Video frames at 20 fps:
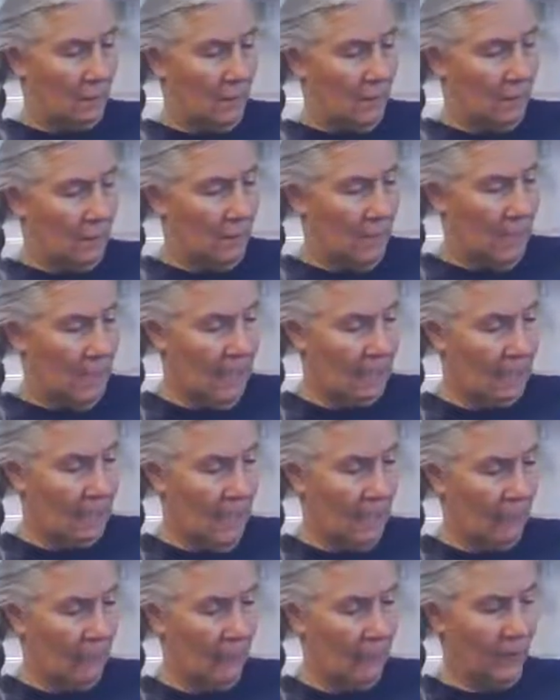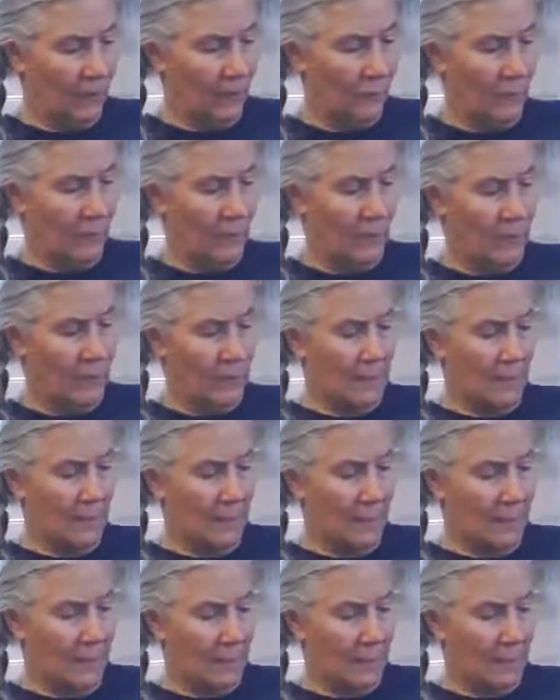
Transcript: The minute they are filled with conceit,